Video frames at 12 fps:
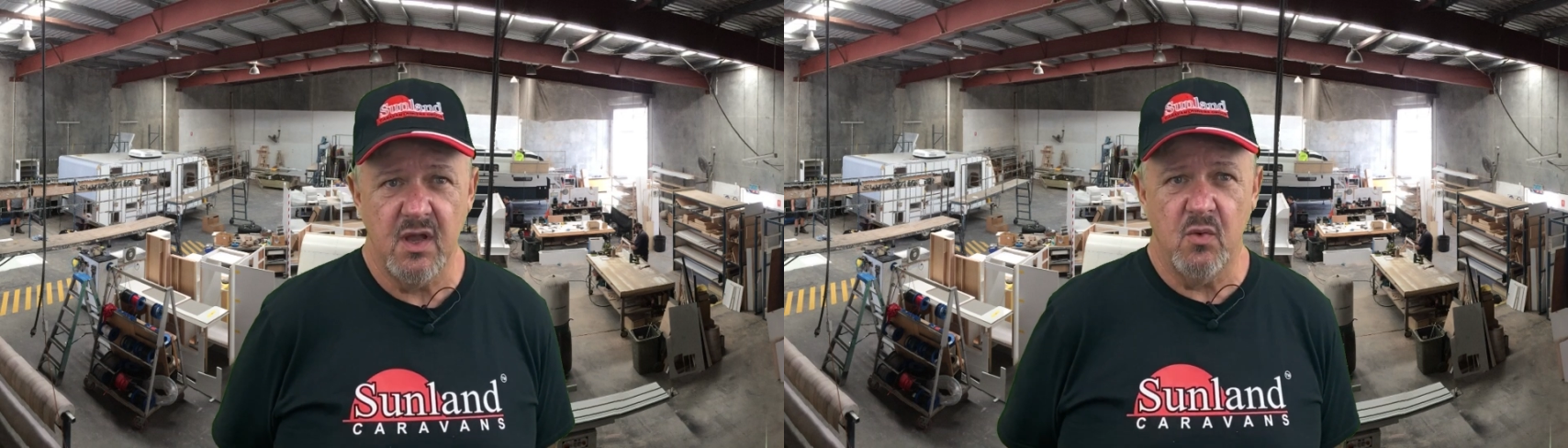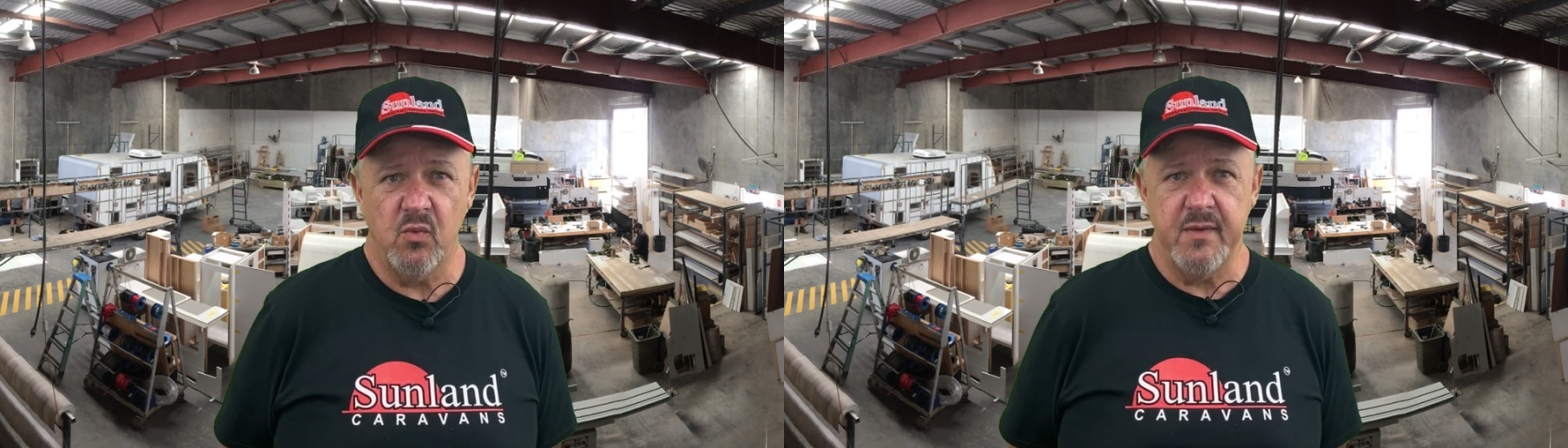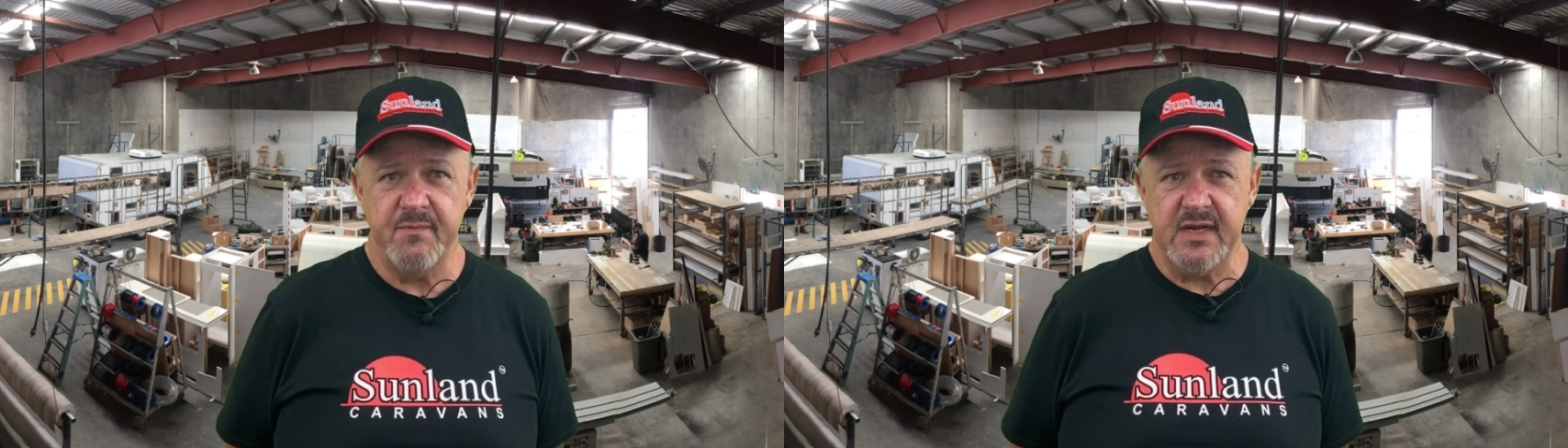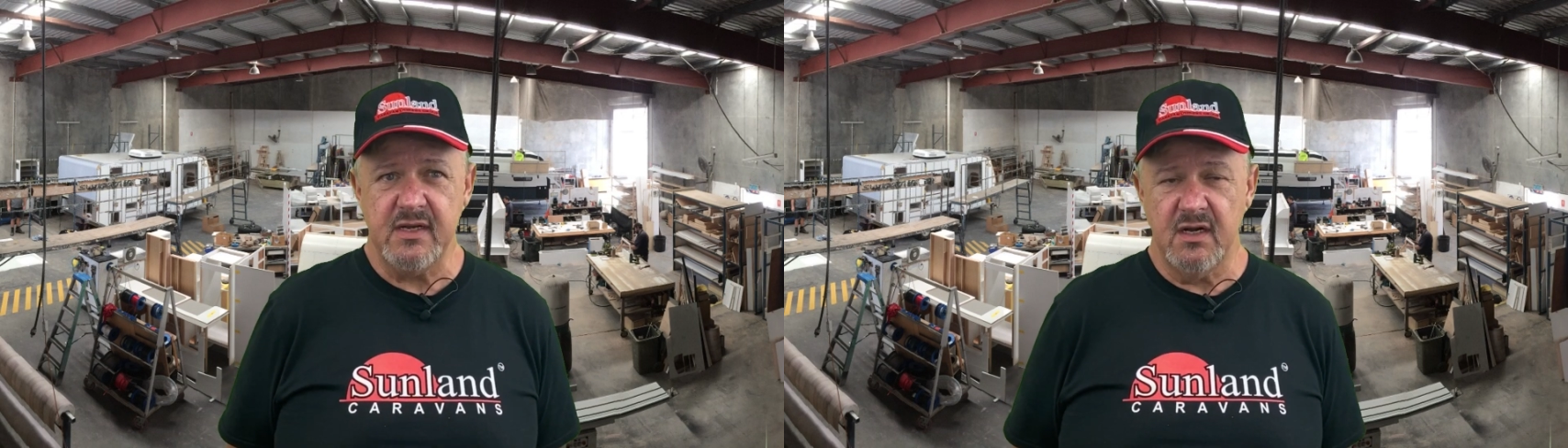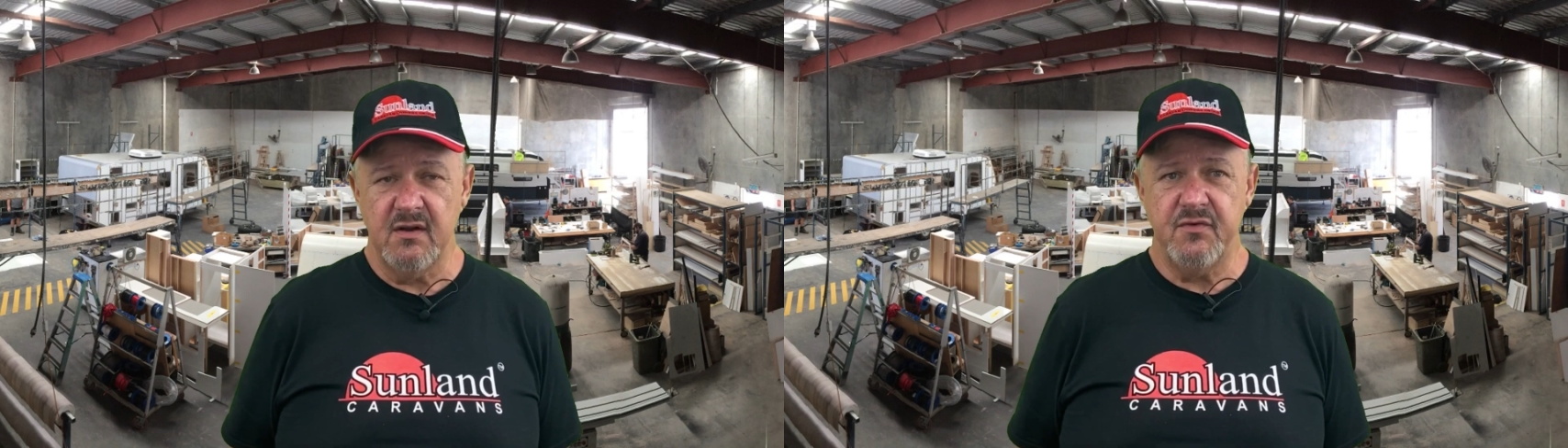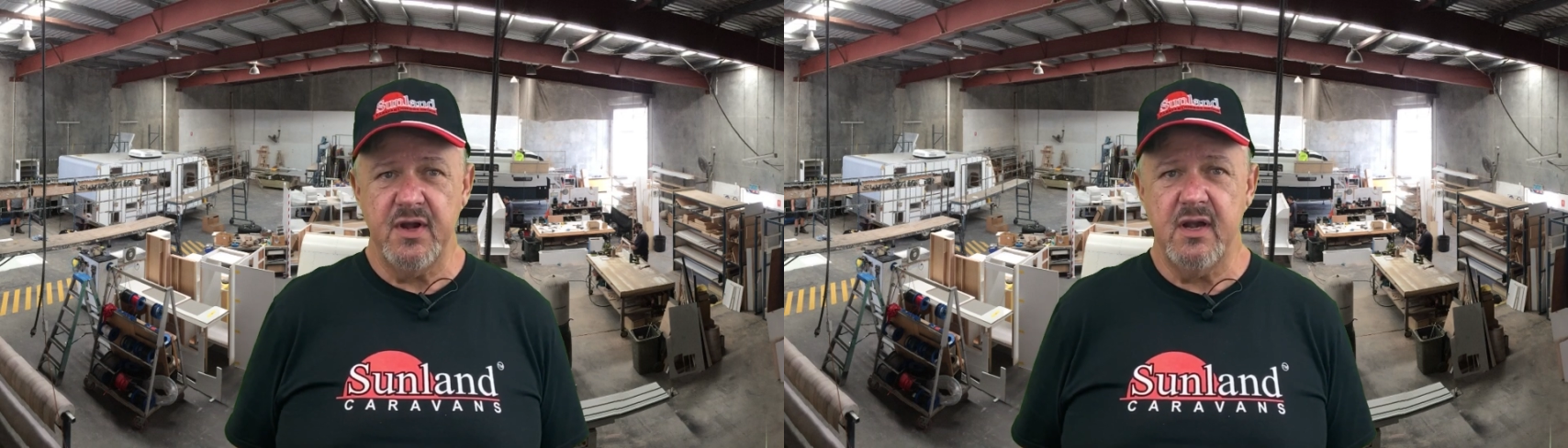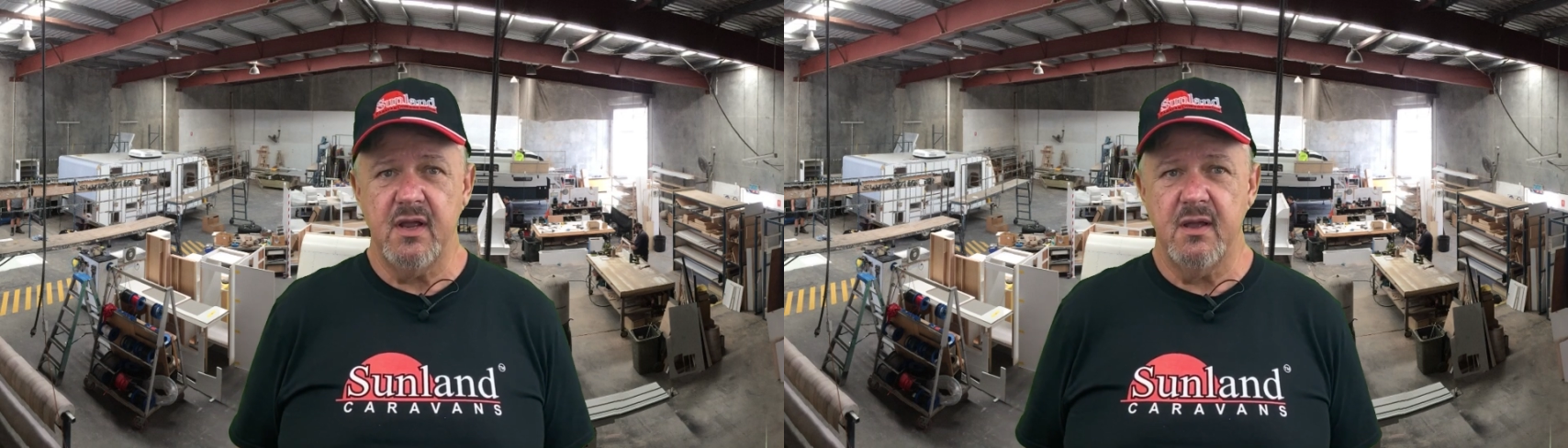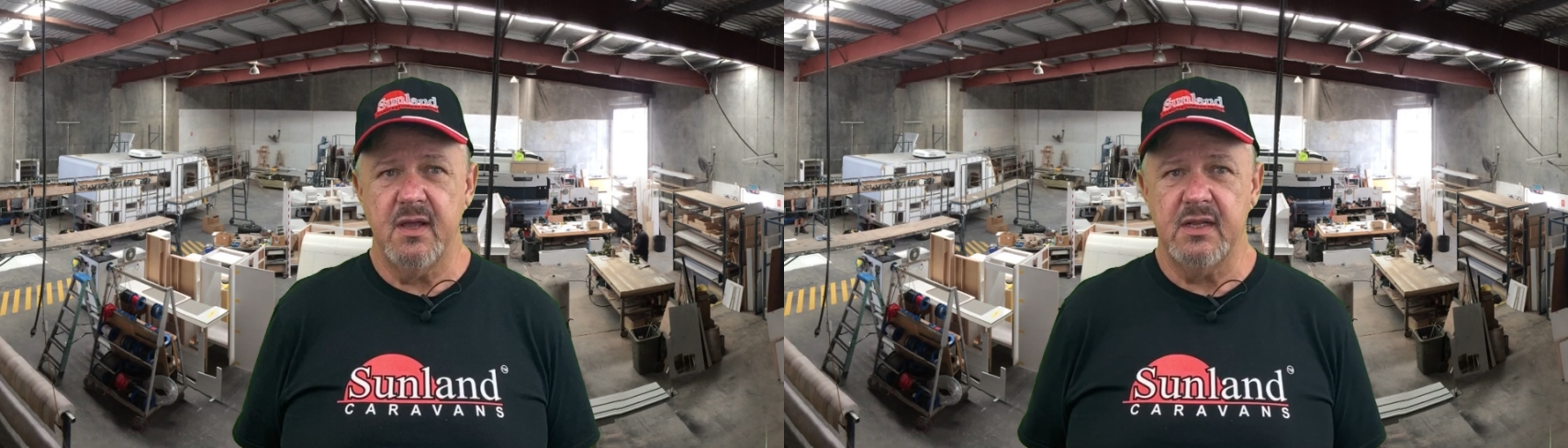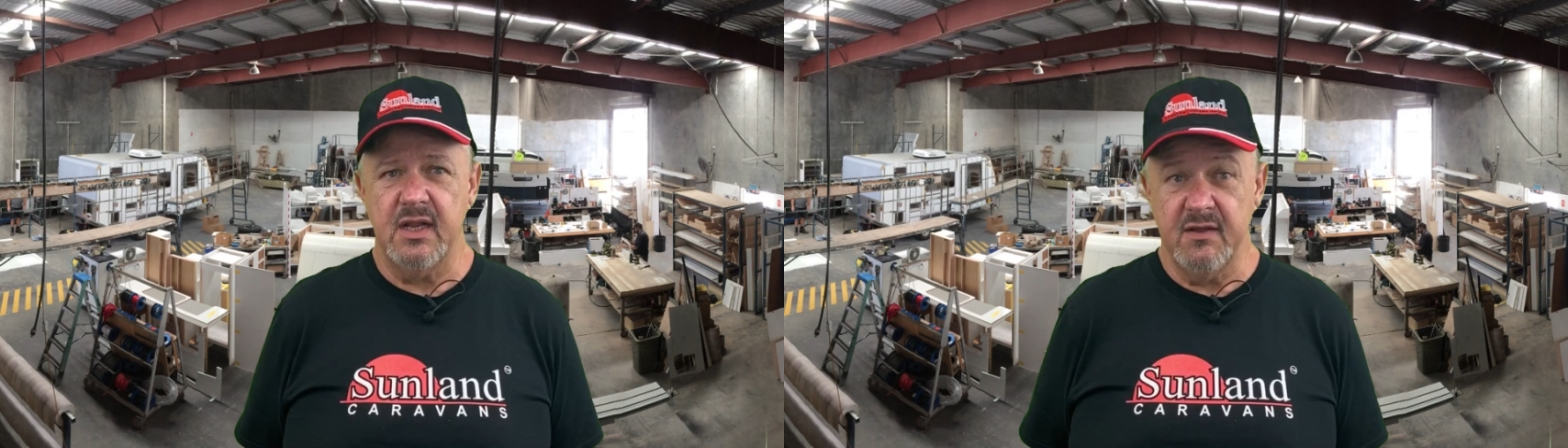we've been
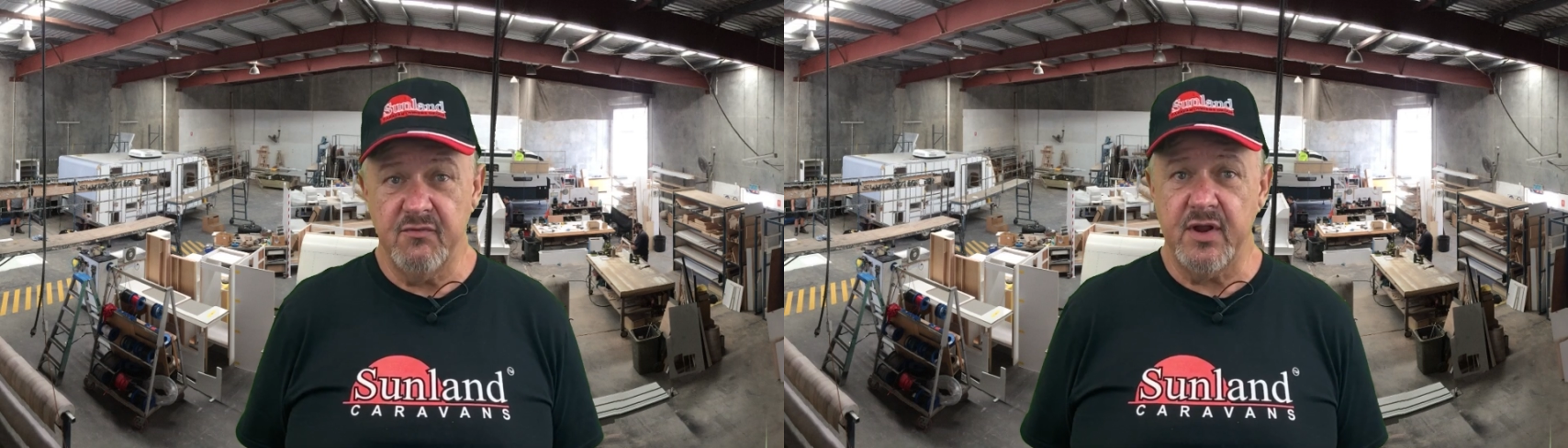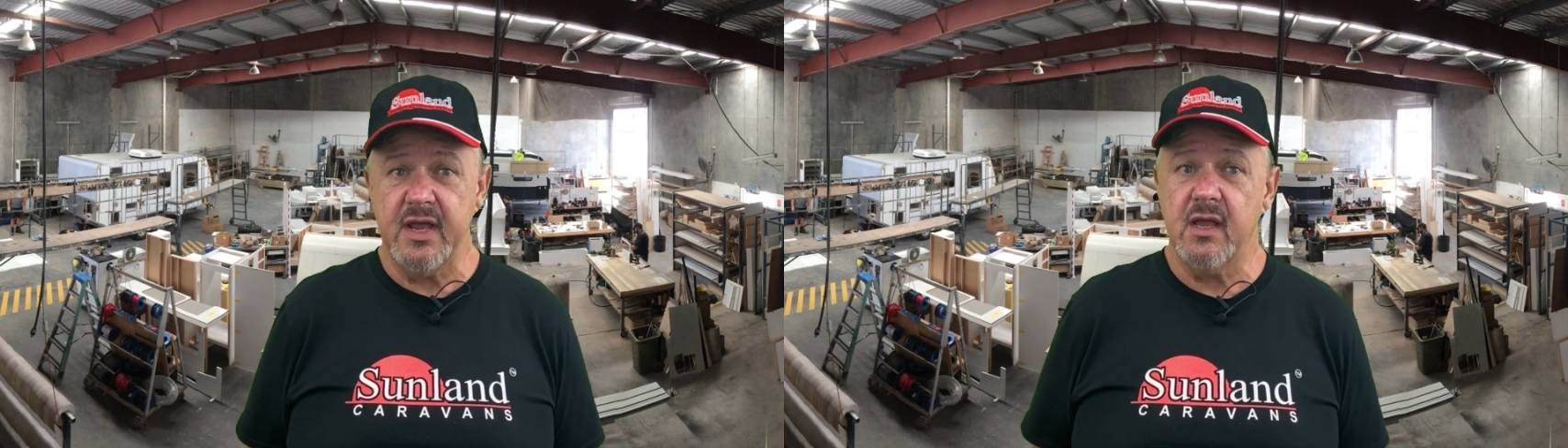delivering